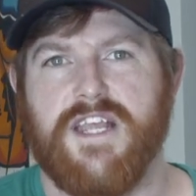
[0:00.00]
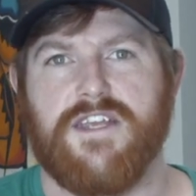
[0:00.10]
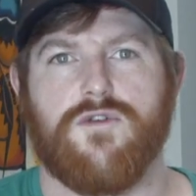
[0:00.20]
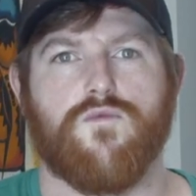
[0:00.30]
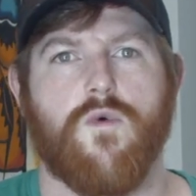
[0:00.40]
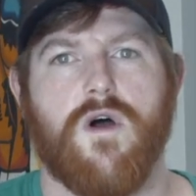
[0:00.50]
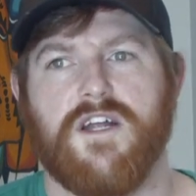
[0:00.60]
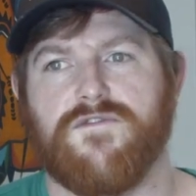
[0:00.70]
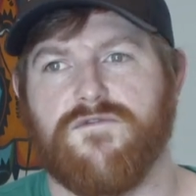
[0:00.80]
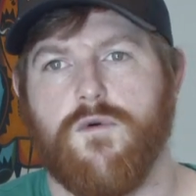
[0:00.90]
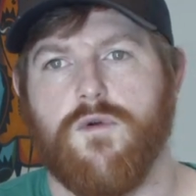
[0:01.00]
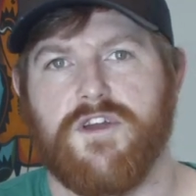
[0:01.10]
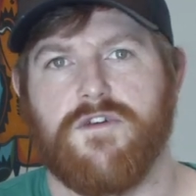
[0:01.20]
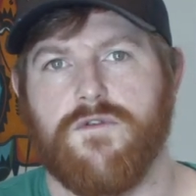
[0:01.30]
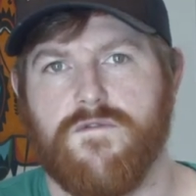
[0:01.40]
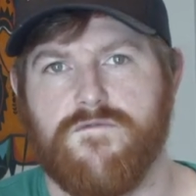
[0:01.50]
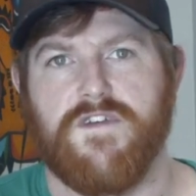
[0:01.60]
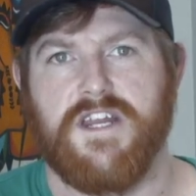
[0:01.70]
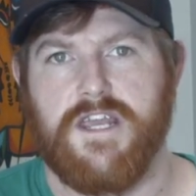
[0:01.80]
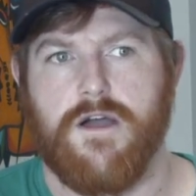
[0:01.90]
that you want for your
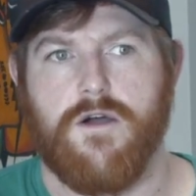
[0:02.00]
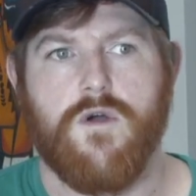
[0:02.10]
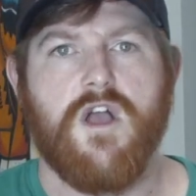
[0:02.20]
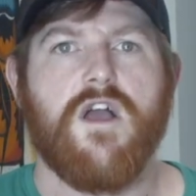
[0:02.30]
video.